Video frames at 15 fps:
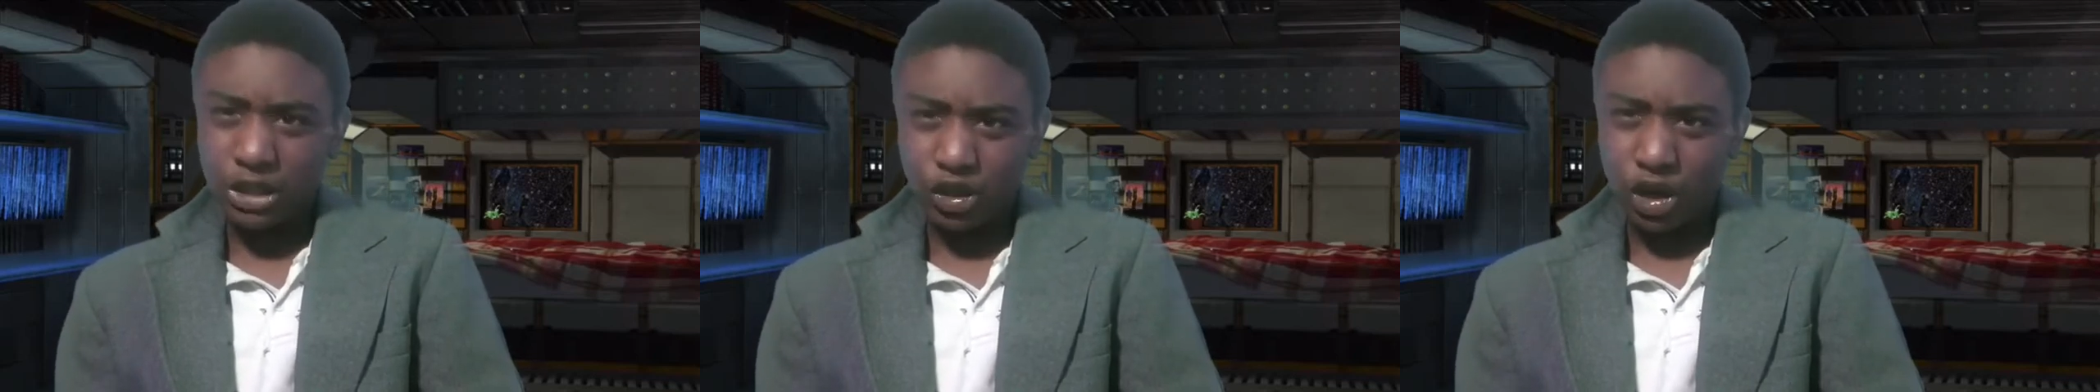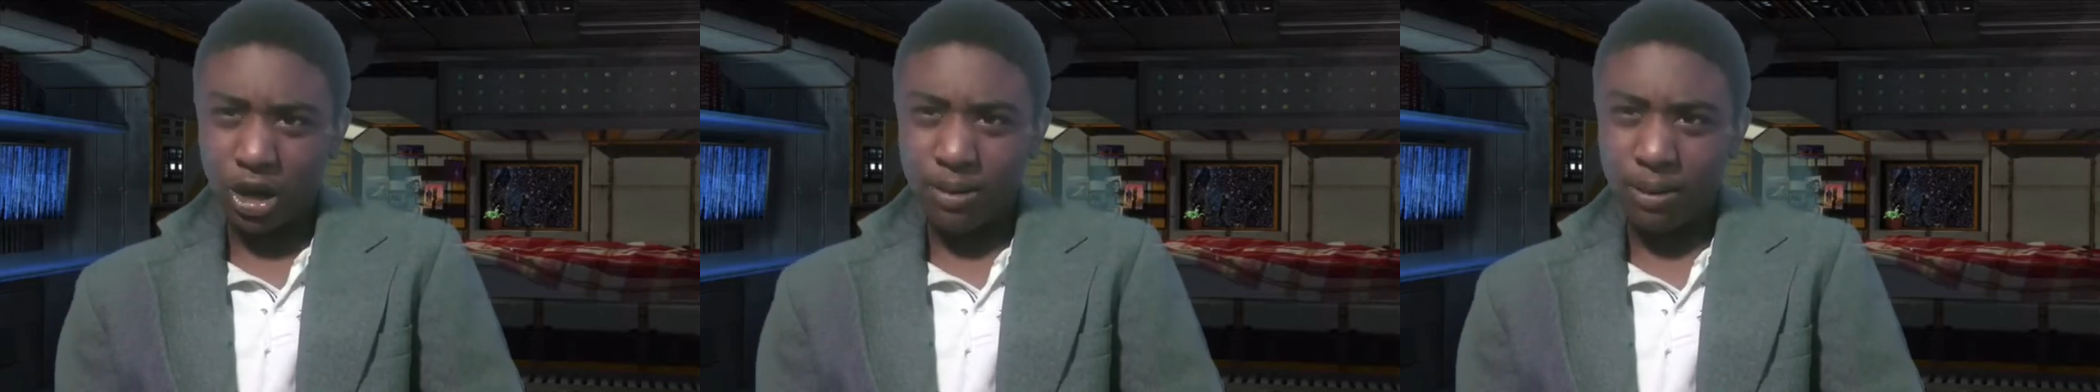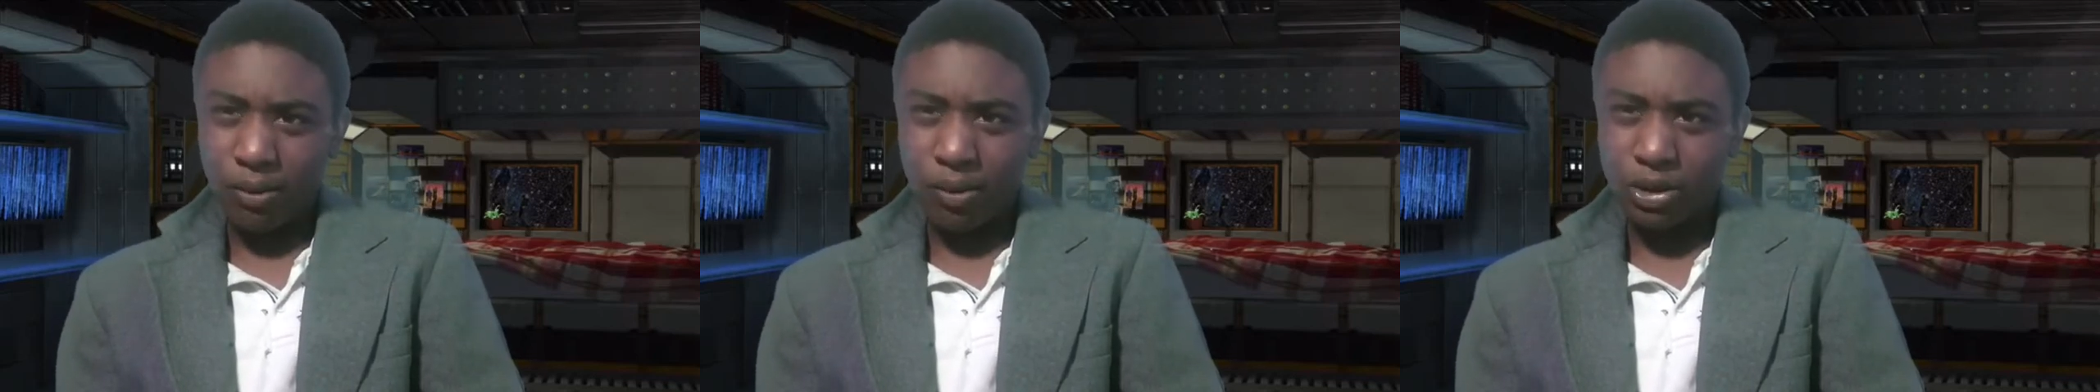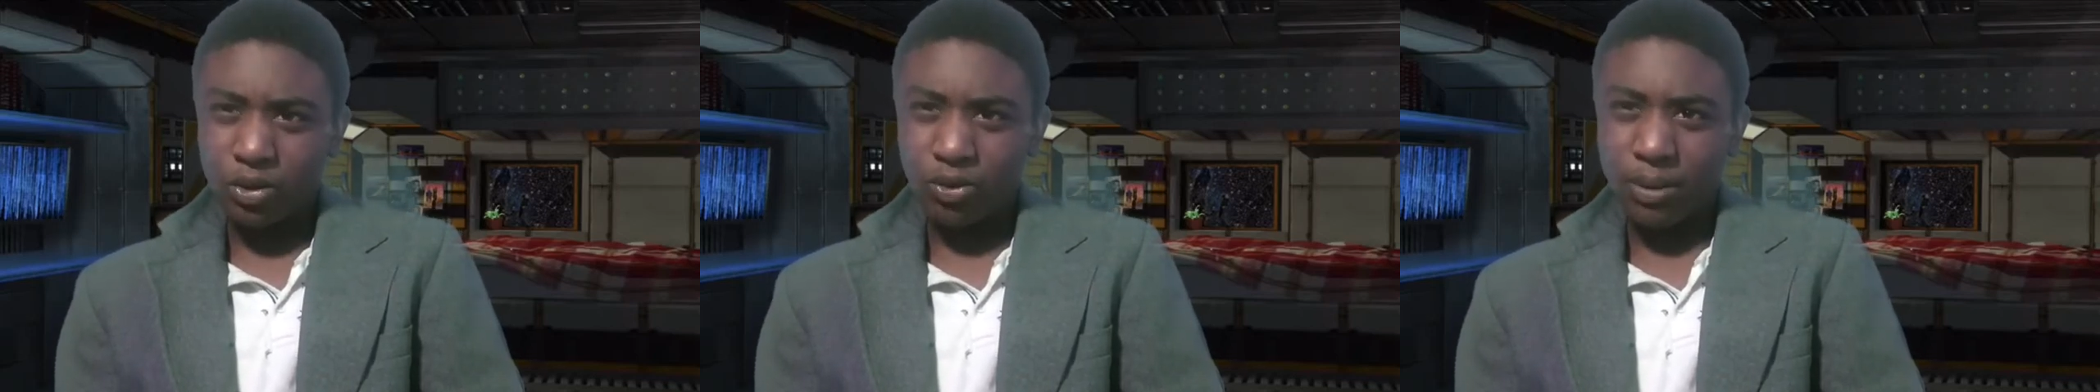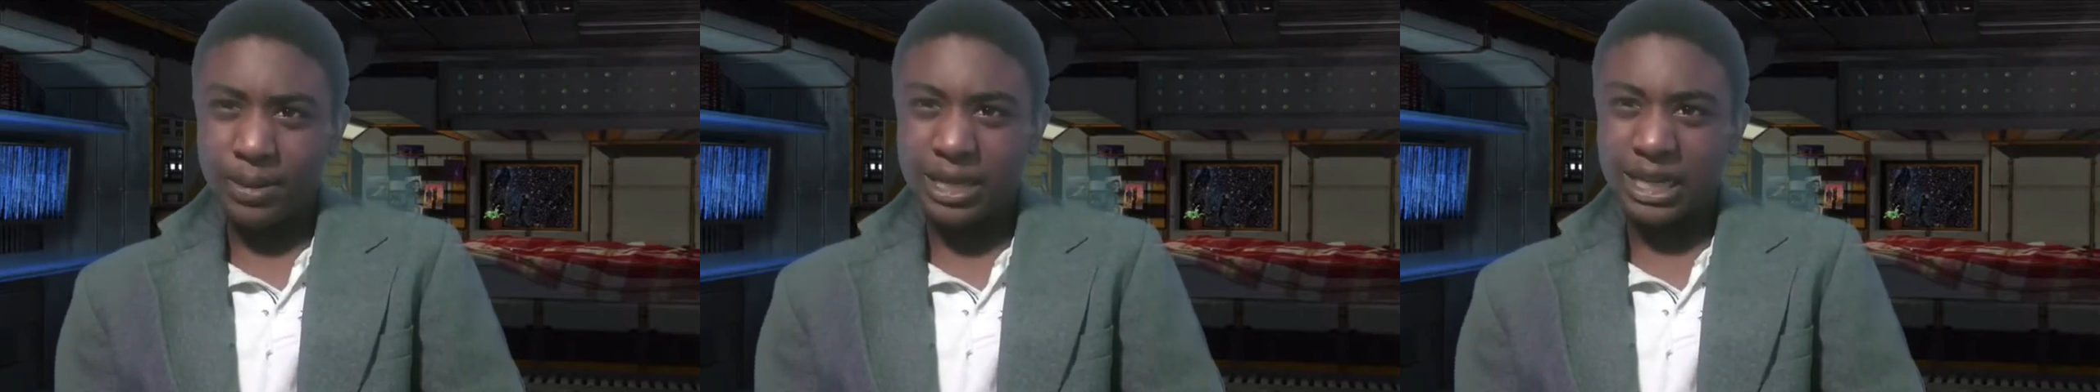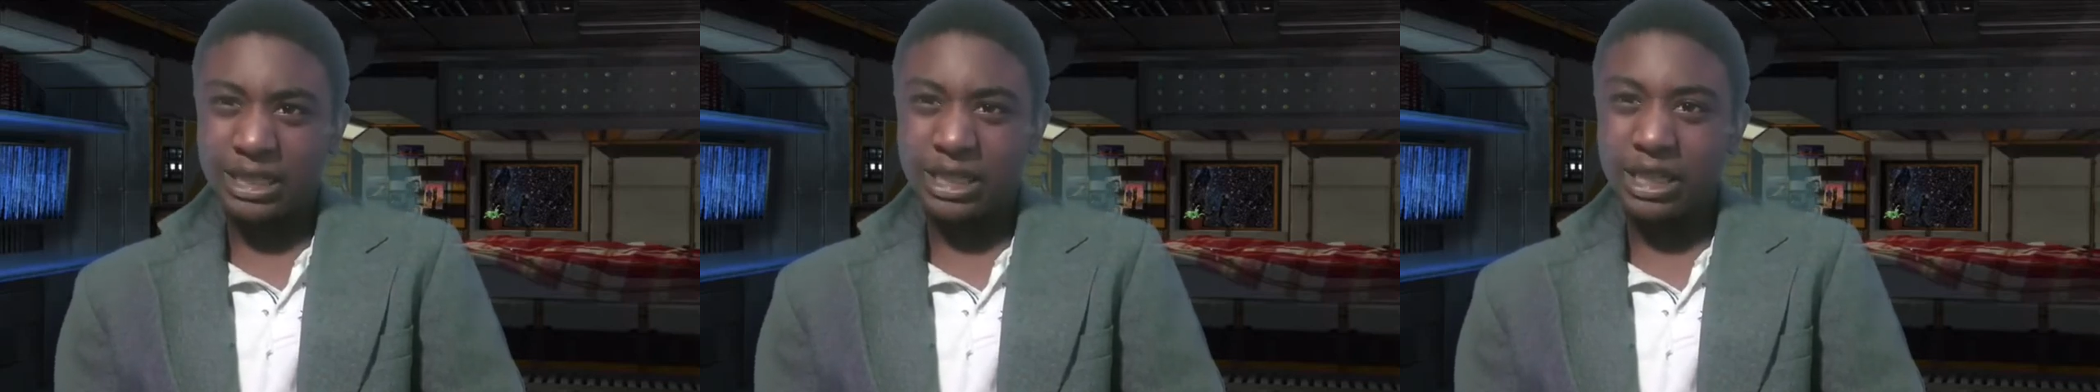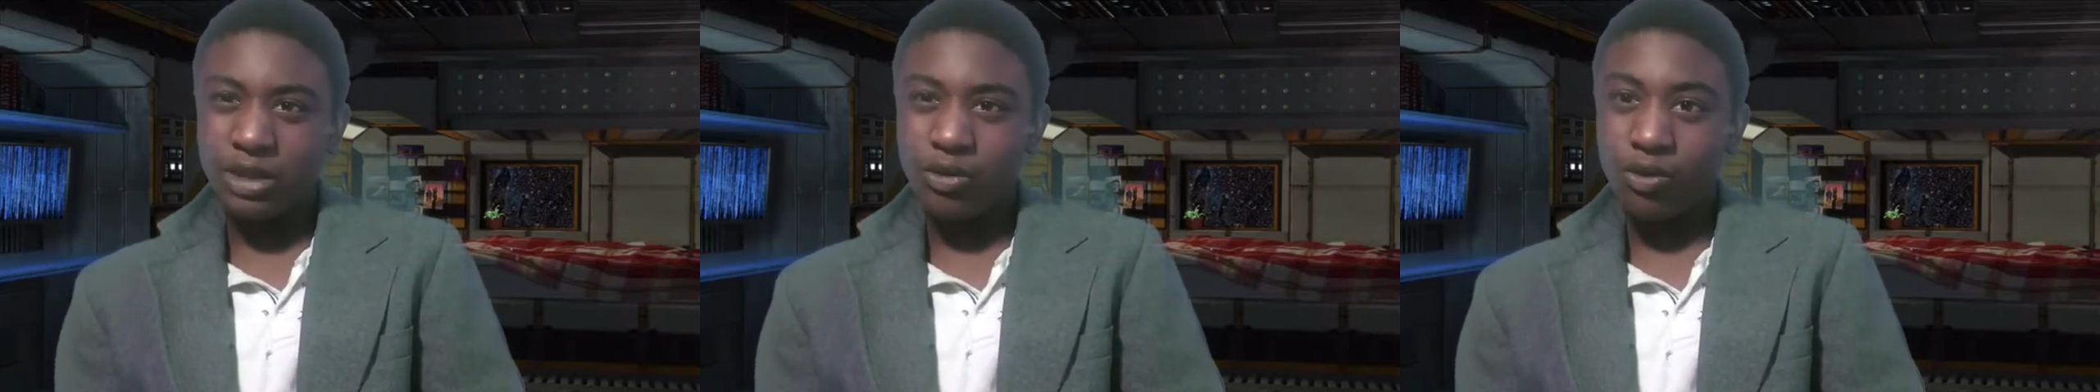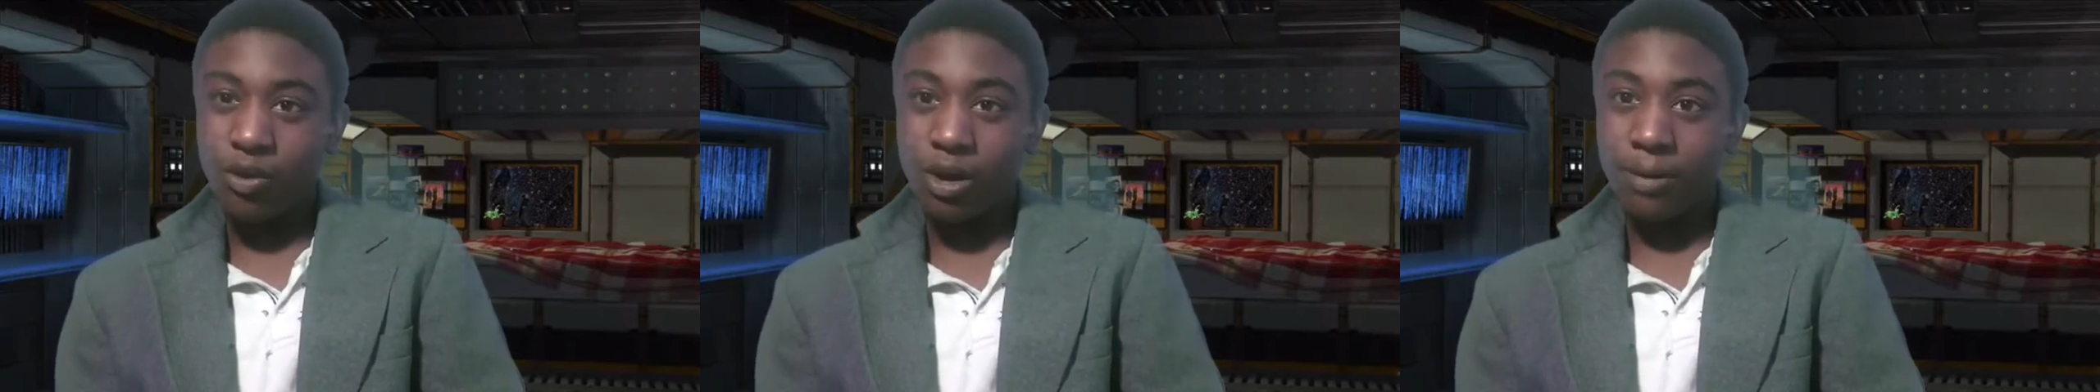talk about Wonder Woman
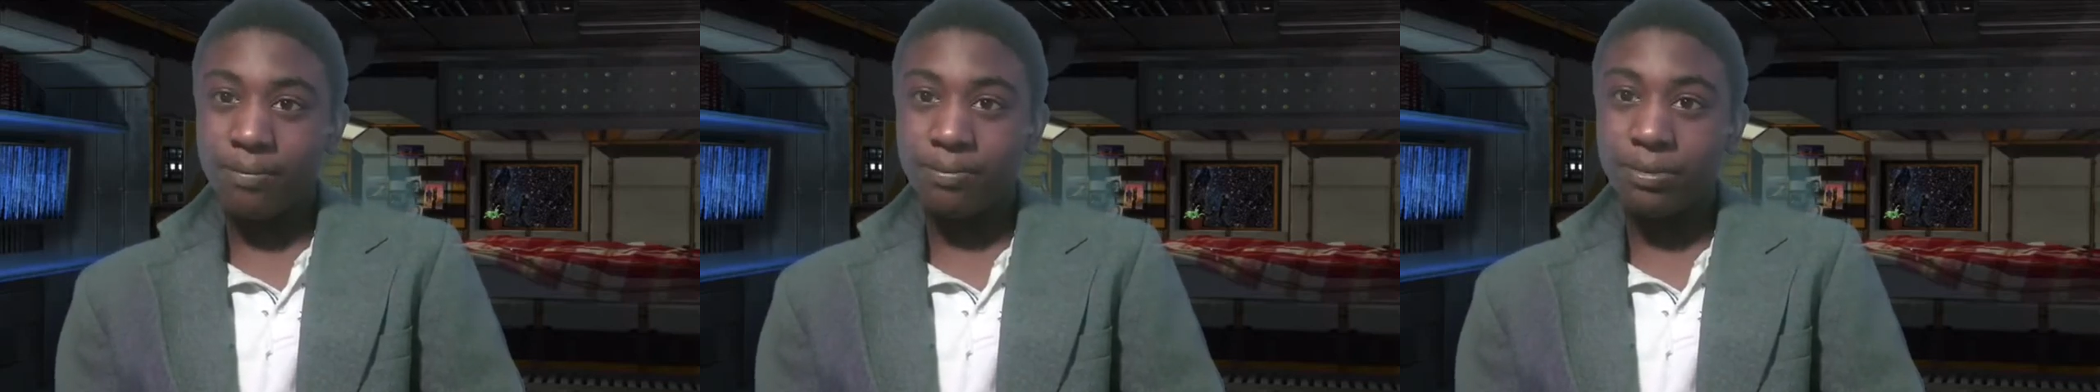1984.